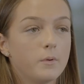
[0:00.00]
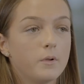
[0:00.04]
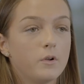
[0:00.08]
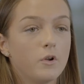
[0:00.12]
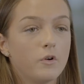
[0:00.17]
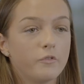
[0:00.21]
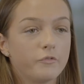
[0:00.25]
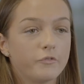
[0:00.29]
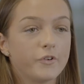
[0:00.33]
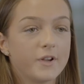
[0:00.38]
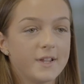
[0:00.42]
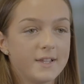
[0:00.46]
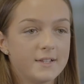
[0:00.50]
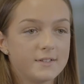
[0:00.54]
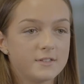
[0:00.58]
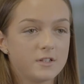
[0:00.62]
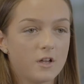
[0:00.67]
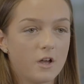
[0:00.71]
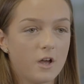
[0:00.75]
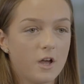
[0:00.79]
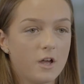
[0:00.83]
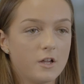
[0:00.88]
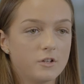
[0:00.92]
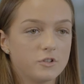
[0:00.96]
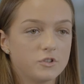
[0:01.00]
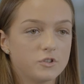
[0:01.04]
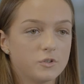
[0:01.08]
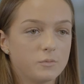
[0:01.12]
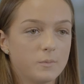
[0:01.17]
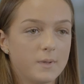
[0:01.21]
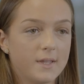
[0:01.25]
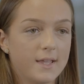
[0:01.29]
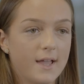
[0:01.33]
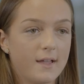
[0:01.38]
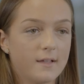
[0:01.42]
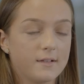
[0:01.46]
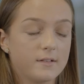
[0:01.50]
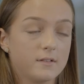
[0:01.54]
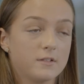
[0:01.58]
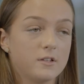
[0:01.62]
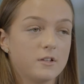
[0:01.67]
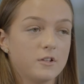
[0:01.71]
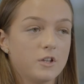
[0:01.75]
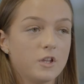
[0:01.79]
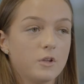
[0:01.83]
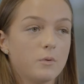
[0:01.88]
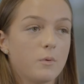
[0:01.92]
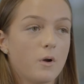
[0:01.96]
lot of research, so we get to
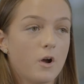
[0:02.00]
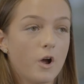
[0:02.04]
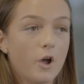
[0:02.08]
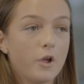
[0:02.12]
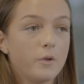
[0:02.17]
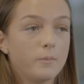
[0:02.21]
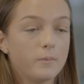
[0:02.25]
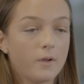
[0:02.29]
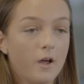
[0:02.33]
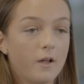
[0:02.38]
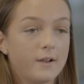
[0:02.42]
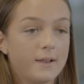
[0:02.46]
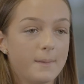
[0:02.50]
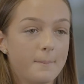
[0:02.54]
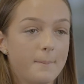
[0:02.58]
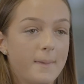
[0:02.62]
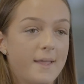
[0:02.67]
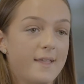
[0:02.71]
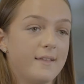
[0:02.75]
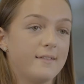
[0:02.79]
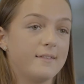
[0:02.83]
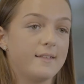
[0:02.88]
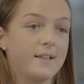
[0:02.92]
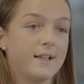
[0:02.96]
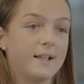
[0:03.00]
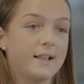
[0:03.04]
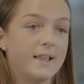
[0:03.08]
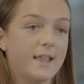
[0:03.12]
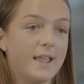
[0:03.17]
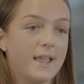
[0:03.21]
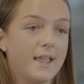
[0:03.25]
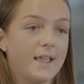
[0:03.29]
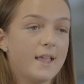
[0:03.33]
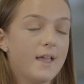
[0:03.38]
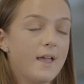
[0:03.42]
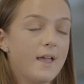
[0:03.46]
do our own learning basically.